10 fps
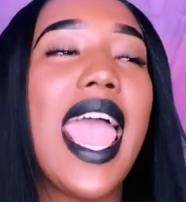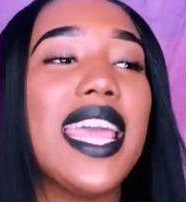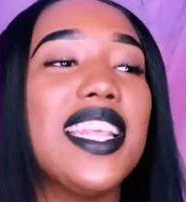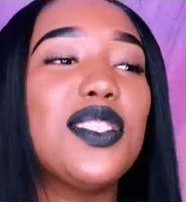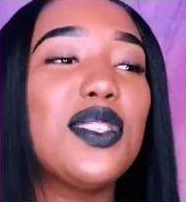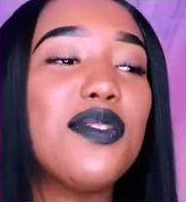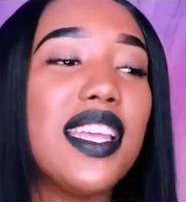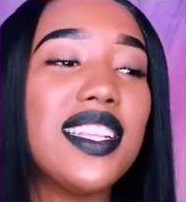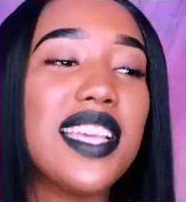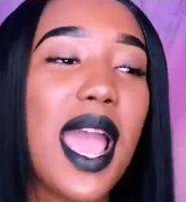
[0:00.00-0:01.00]
And this was
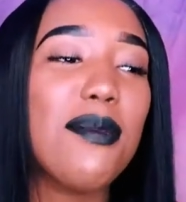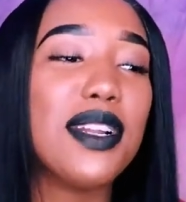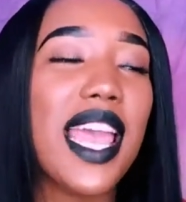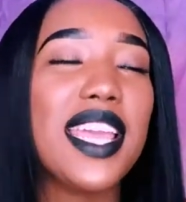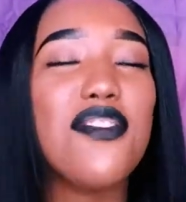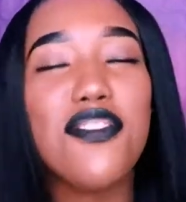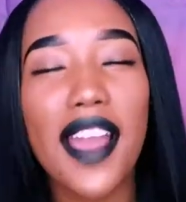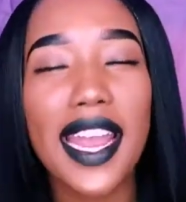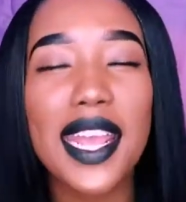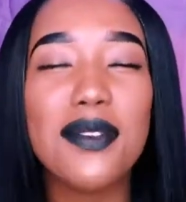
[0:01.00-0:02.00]
around the time where like
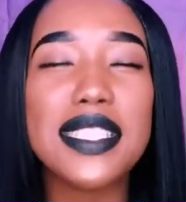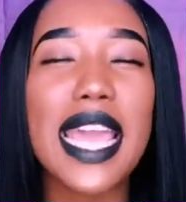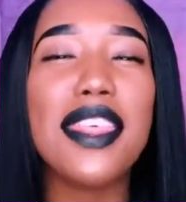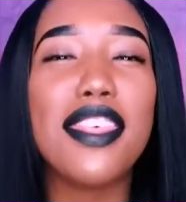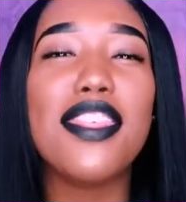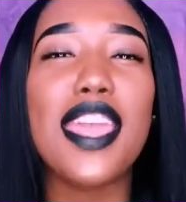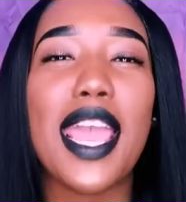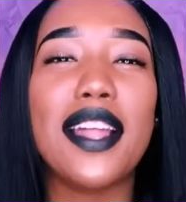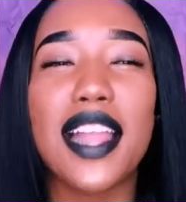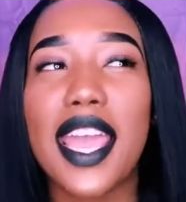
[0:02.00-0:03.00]
fighting was like the
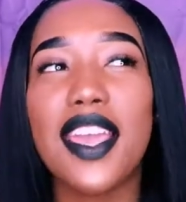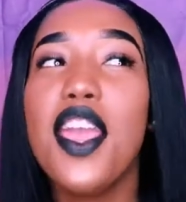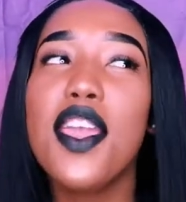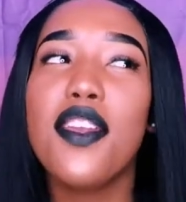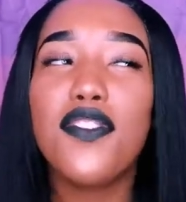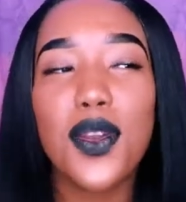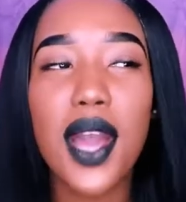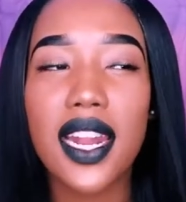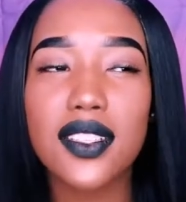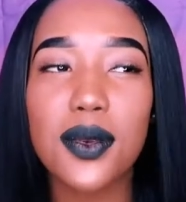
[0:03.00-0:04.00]
thing. Like if you
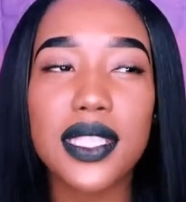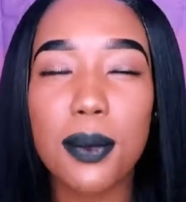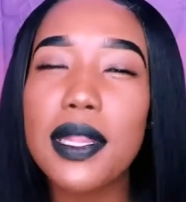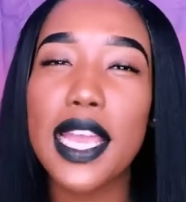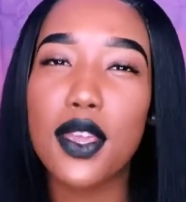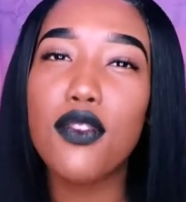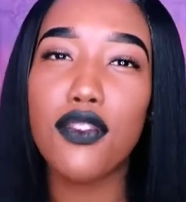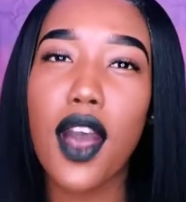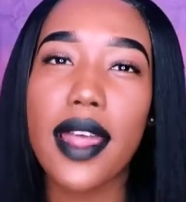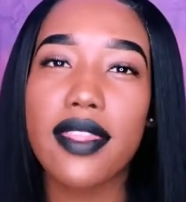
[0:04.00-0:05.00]
got into it with someone, like you
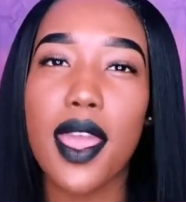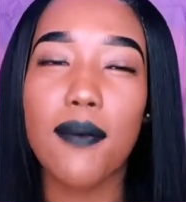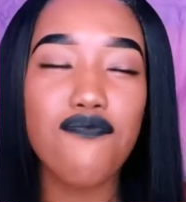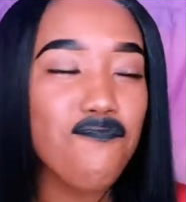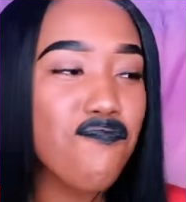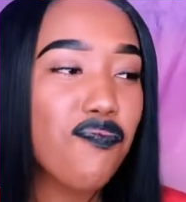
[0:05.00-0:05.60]
fought them,